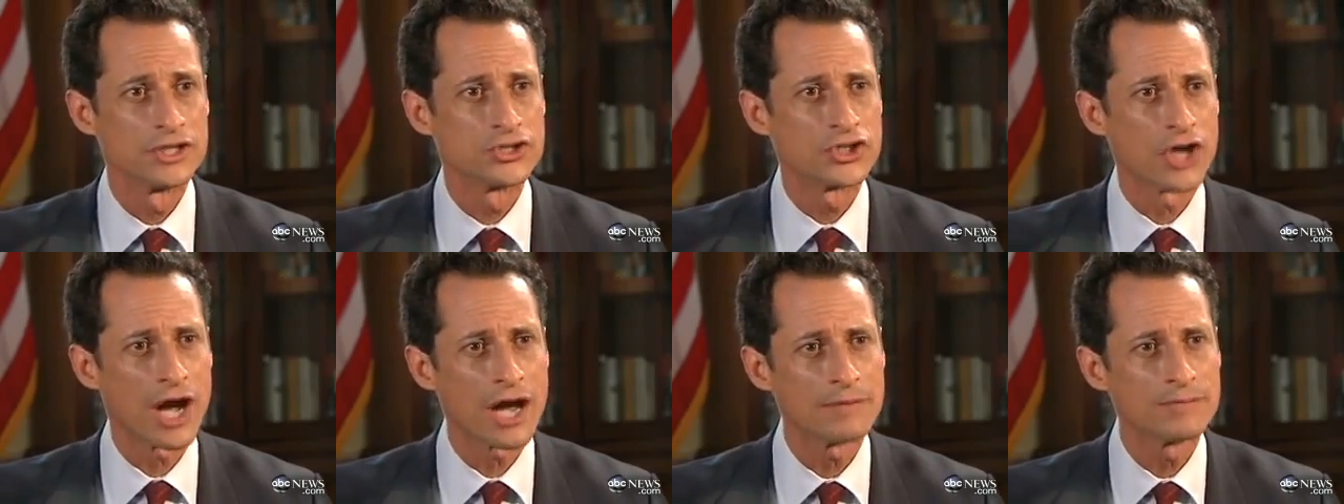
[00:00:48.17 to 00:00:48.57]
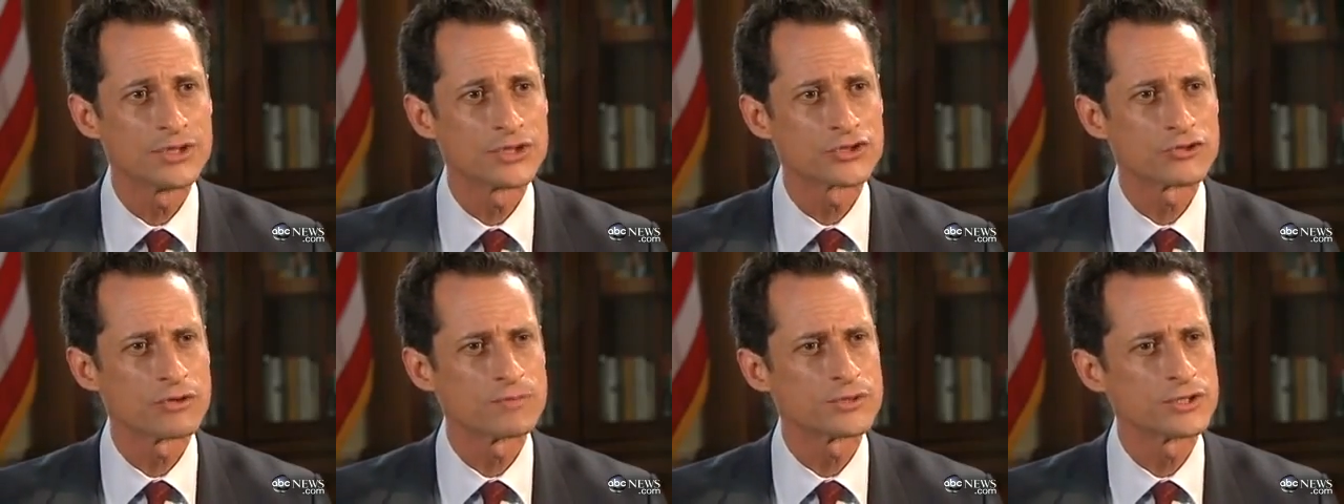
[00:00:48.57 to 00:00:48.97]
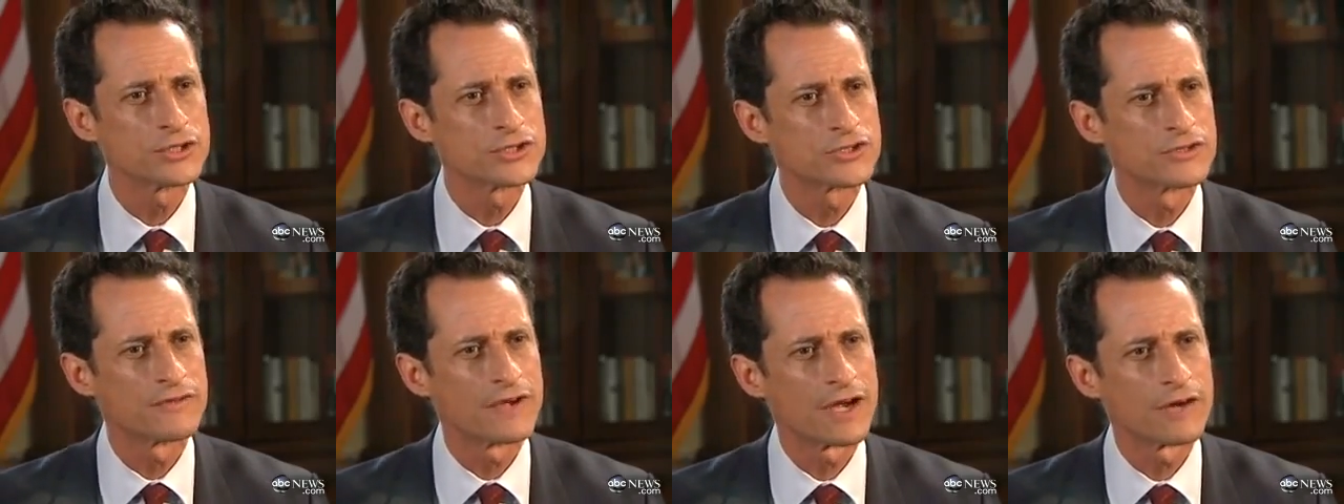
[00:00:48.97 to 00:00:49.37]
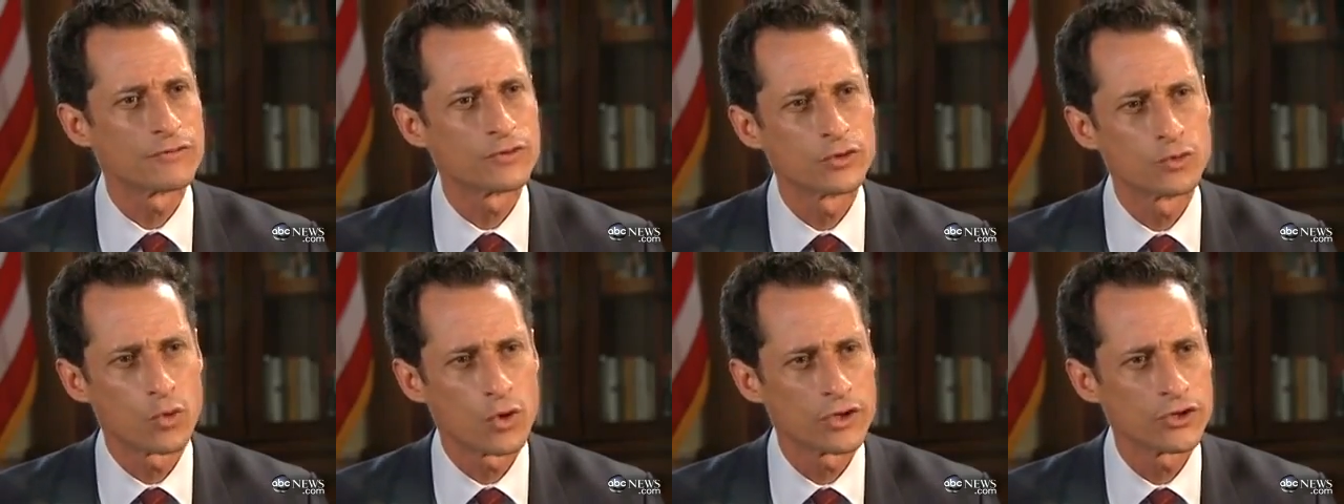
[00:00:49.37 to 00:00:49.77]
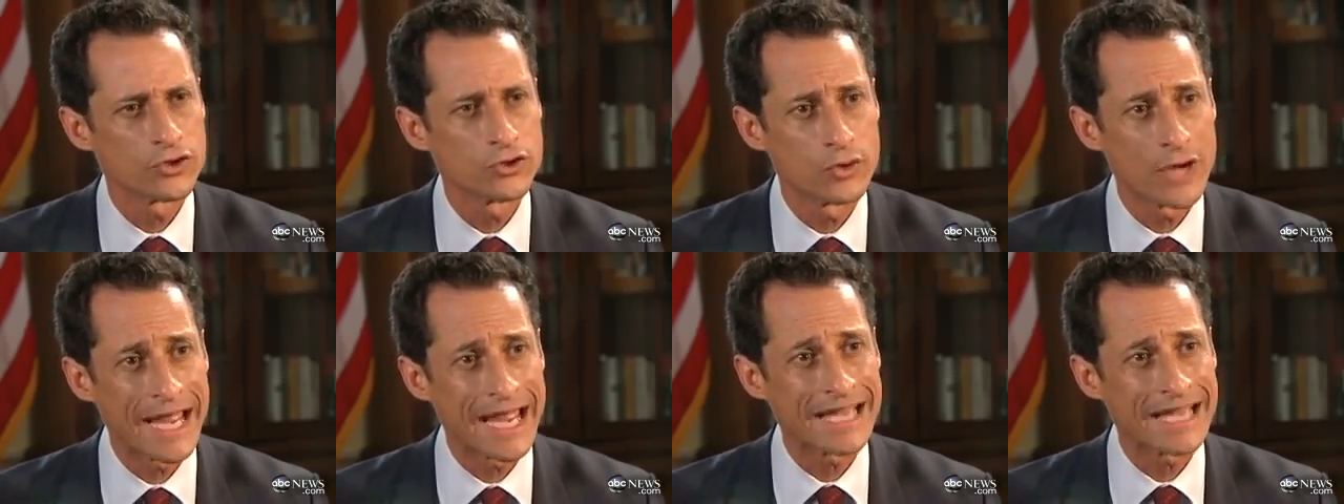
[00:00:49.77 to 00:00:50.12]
job descriptions of everyone who